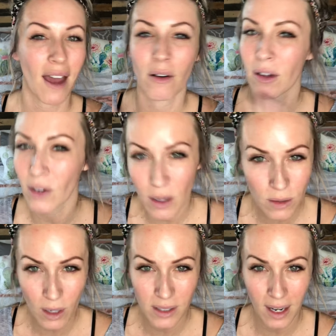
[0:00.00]
I don't even use
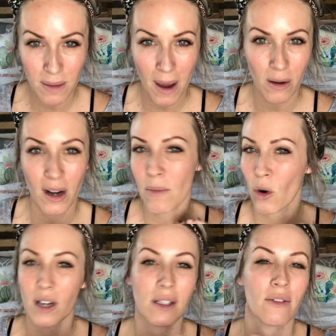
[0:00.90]
our setting powder anymore
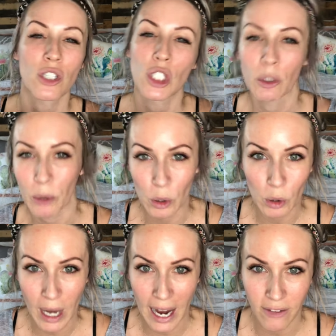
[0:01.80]
because I have a super cool
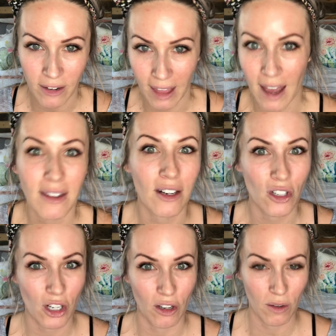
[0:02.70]
hack for that I'll
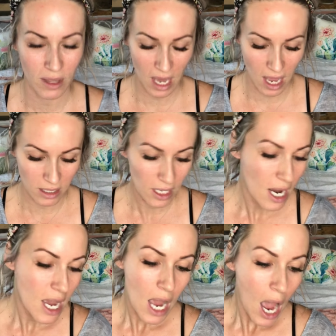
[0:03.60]
show you at the end.
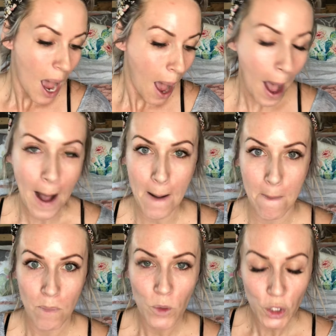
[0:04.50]

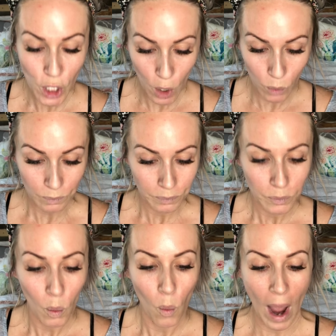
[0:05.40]
So
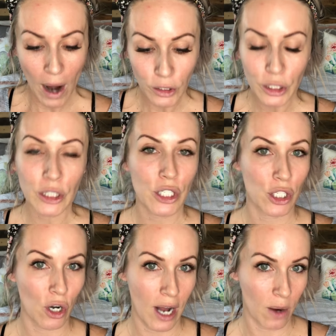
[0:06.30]
how you're gonna
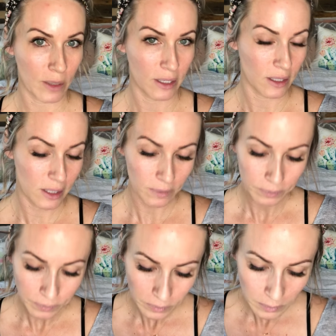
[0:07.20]
start out with this
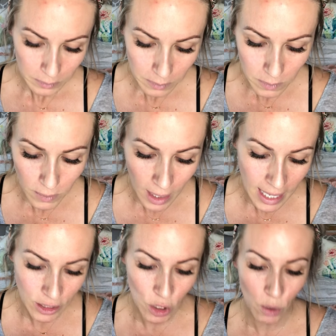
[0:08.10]

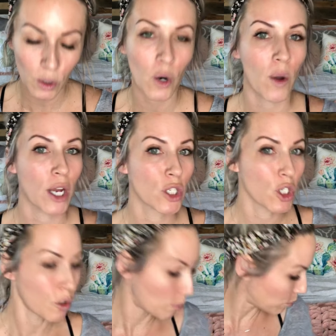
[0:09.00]
is you are going to